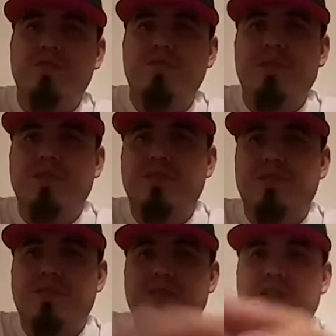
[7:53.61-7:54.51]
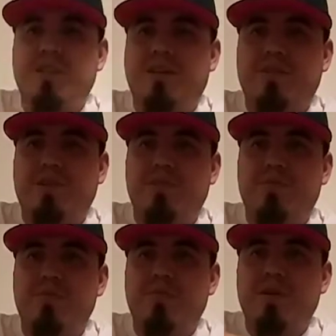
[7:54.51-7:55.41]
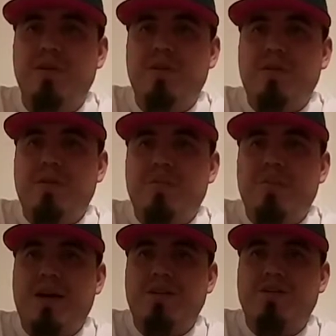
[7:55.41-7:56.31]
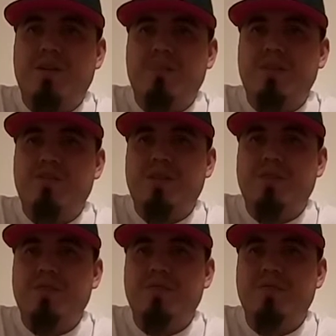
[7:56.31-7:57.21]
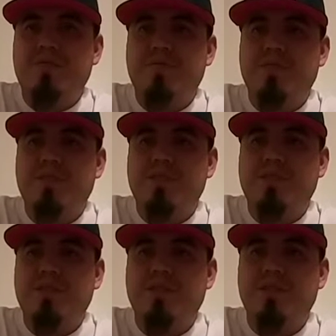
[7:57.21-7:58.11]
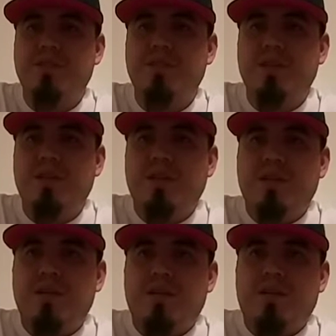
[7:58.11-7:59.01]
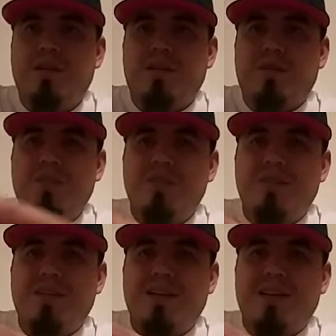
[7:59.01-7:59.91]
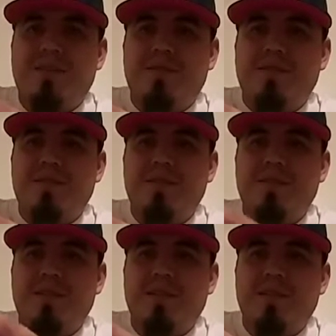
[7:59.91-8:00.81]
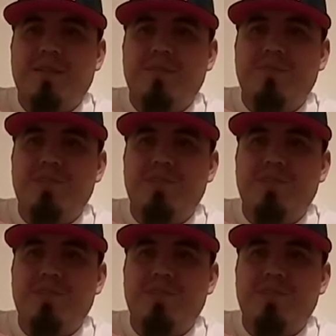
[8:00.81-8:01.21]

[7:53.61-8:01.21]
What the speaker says: you got your checkering on the back strap as well. Feels good. I wish they would have had some